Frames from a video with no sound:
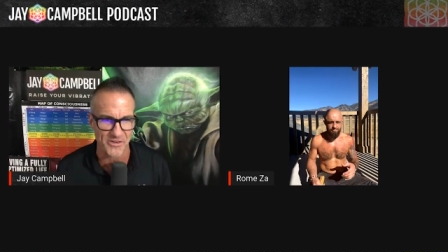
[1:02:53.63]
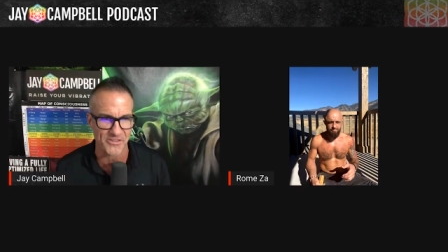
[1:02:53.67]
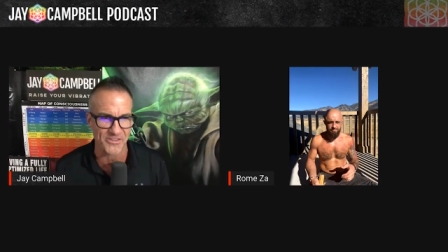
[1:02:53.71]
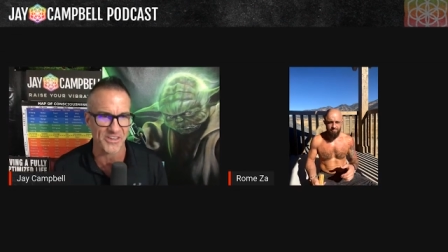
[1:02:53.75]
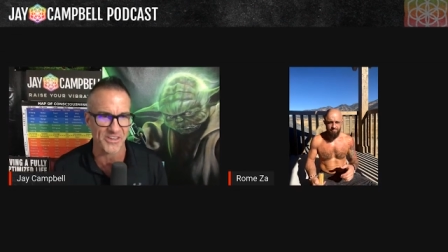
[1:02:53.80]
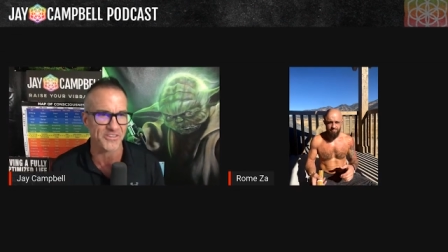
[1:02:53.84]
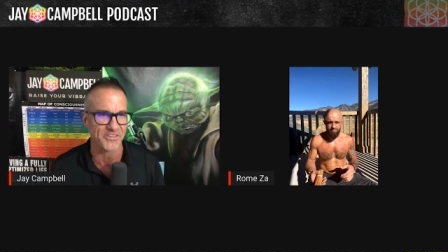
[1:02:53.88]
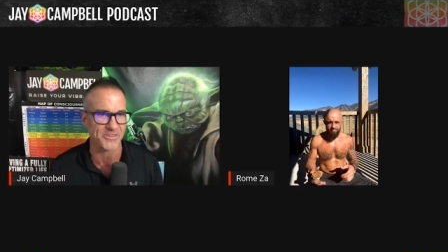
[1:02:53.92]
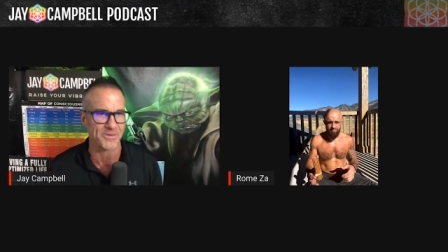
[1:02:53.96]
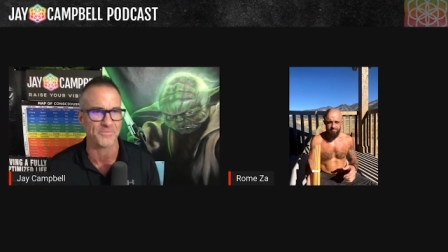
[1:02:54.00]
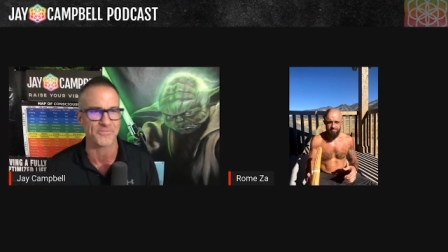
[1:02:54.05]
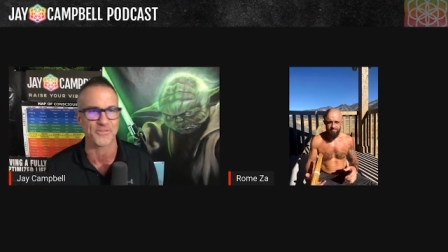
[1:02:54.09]

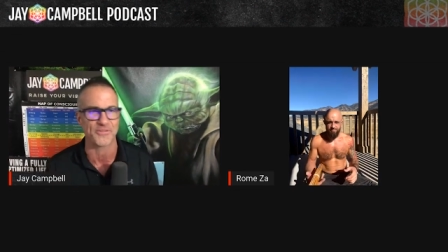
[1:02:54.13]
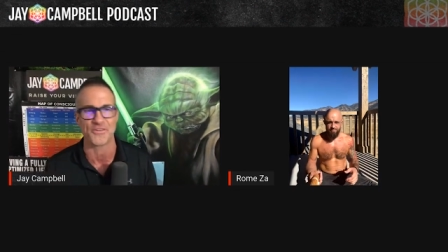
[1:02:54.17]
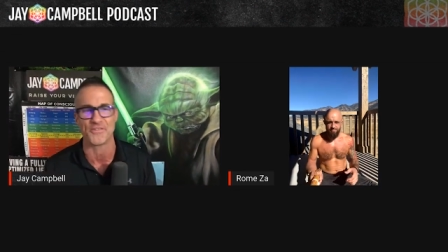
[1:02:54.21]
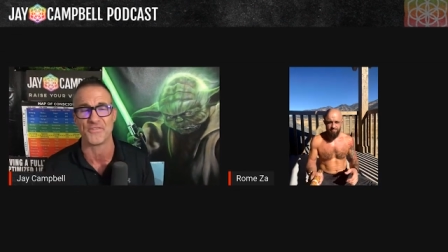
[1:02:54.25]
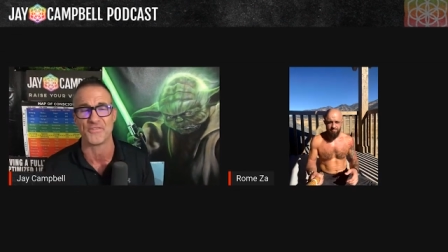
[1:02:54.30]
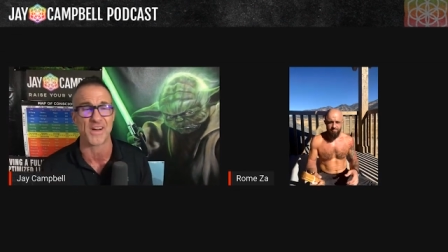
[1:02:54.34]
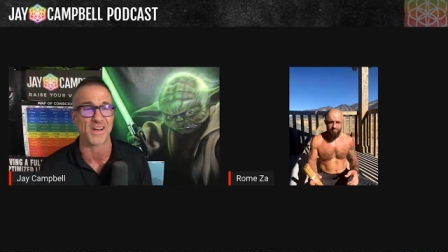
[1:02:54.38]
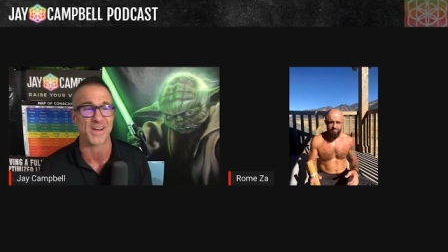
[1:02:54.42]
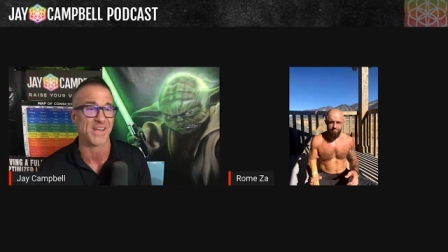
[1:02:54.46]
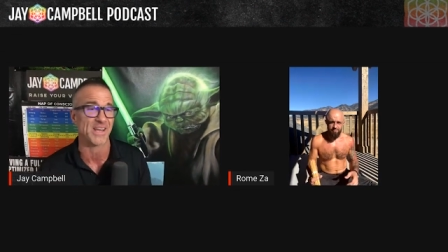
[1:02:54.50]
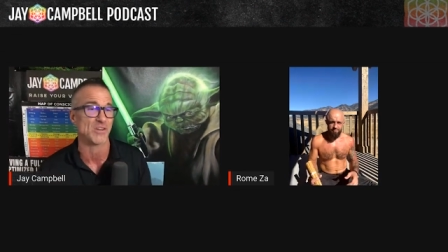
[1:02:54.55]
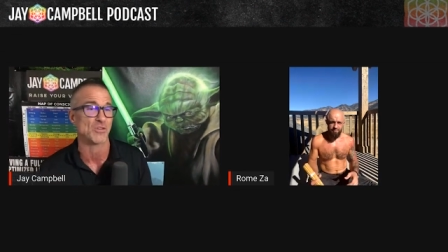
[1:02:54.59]
system for
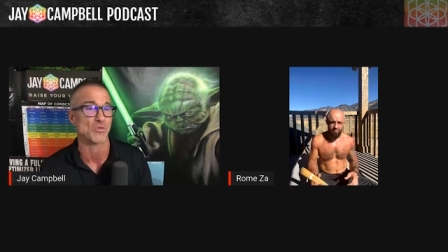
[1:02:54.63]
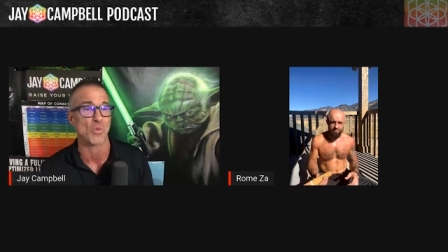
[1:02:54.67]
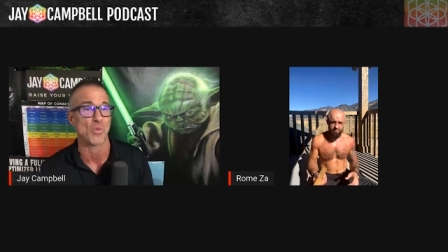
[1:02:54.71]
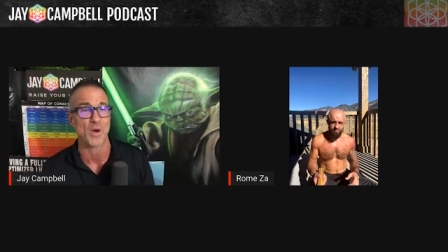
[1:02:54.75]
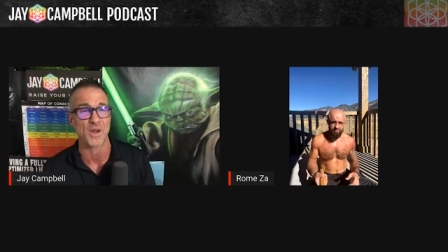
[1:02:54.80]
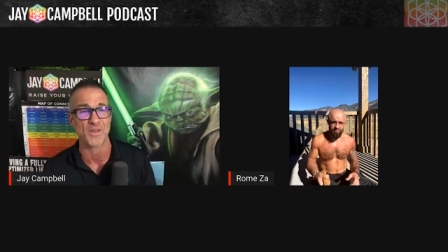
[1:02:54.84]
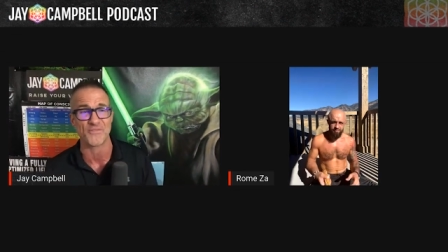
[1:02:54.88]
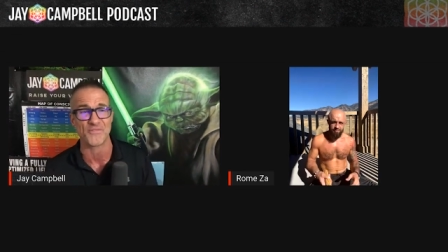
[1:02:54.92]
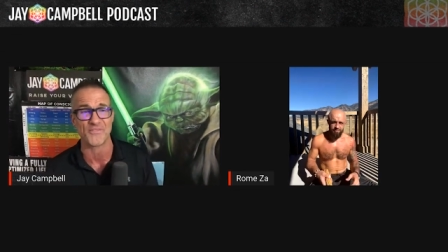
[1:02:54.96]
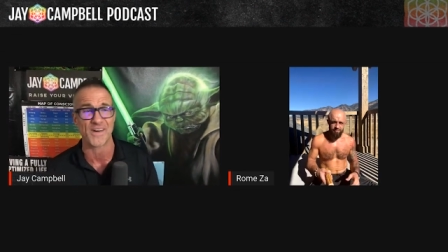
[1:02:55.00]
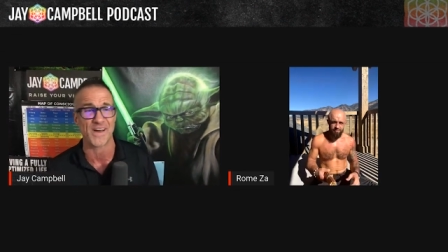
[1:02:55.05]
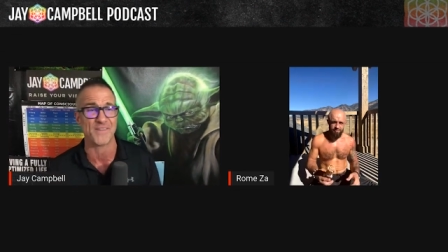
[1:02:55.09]
fucking
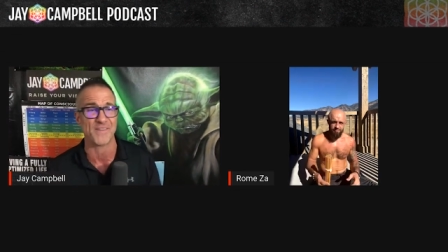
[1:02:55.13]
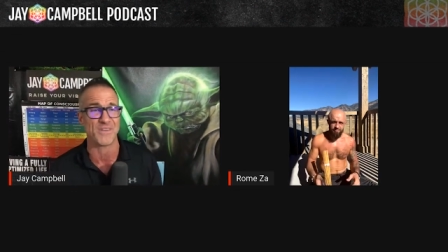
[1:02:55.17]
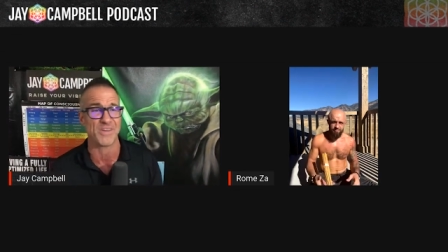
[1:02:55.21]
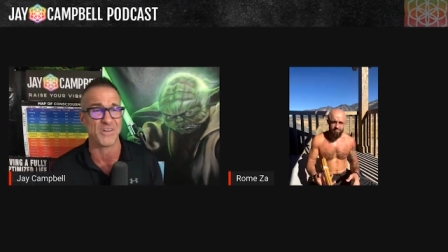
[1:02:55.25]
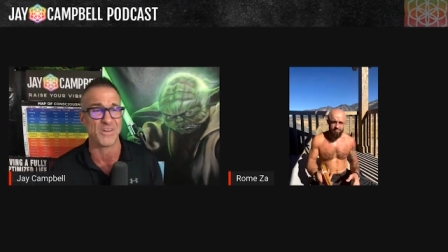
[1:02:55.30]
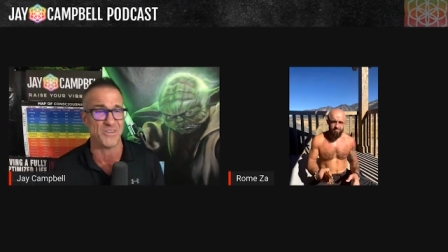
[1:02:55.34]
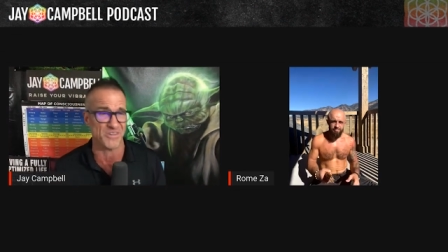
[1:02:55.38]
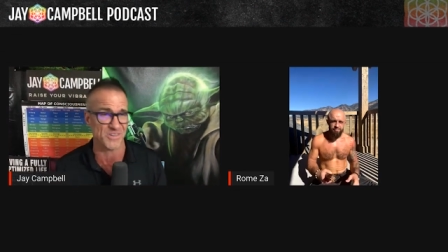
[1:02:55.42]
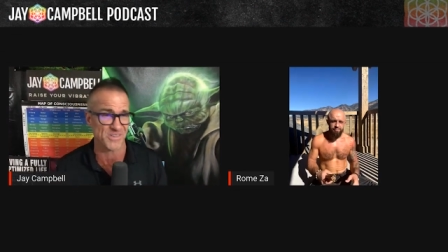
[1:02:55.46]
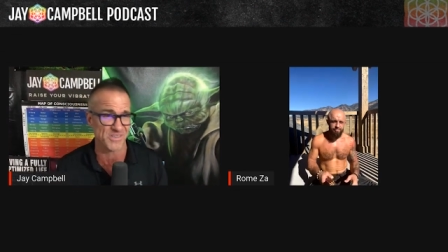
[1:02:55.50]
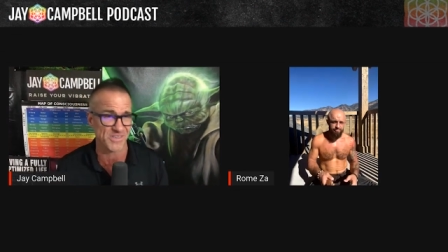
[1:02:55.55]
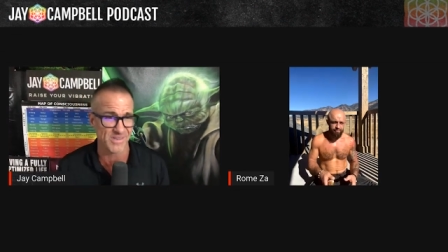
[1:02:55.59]
25
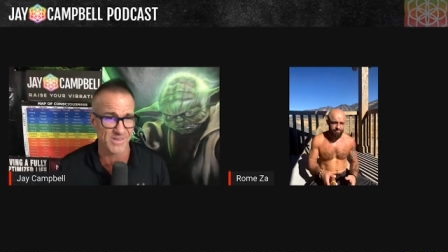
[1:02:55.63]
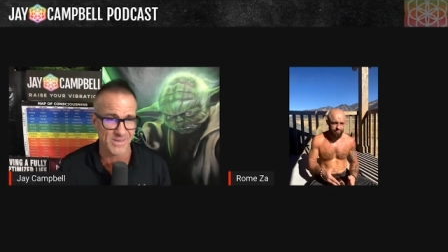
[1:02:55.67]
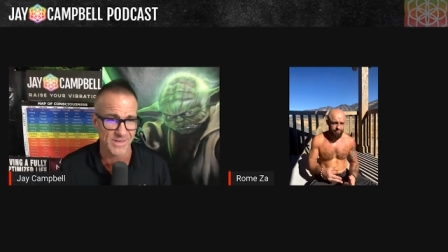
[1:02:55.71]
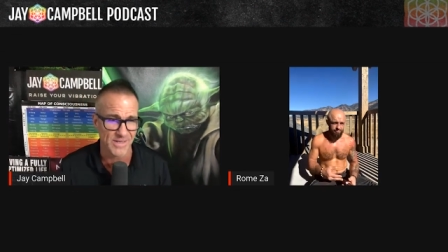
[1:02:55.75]
years